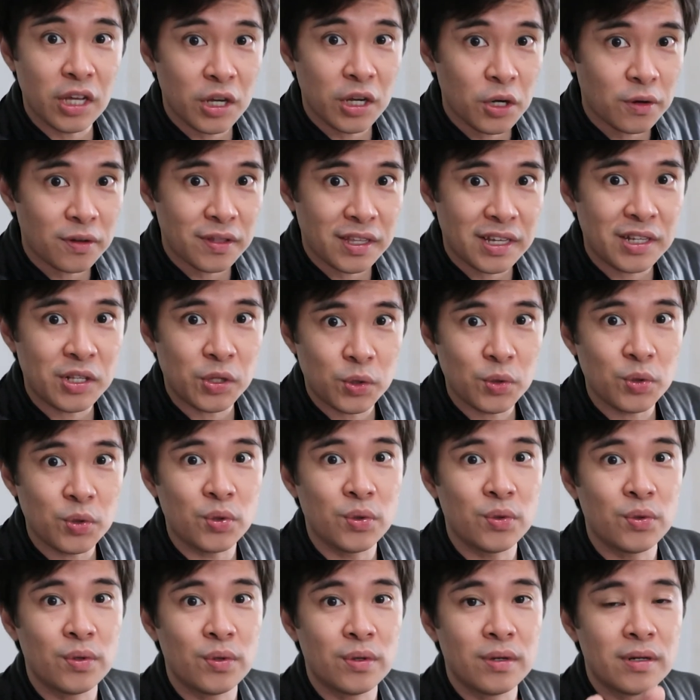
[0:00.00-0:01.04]
know these
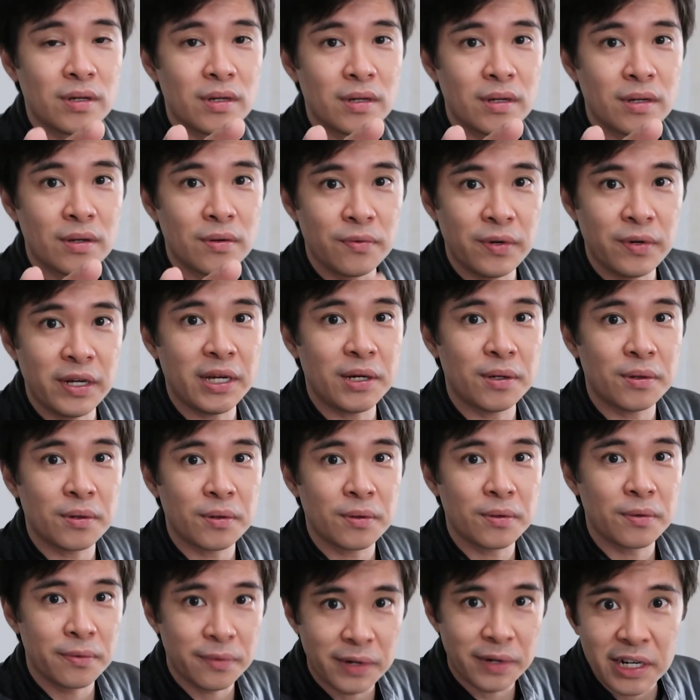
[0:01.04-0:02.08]
two real
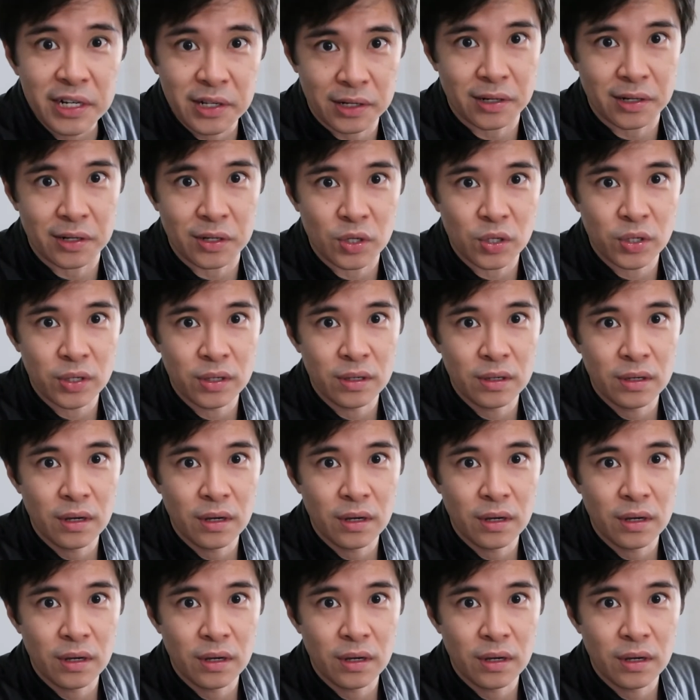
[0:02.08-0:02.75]
reasons,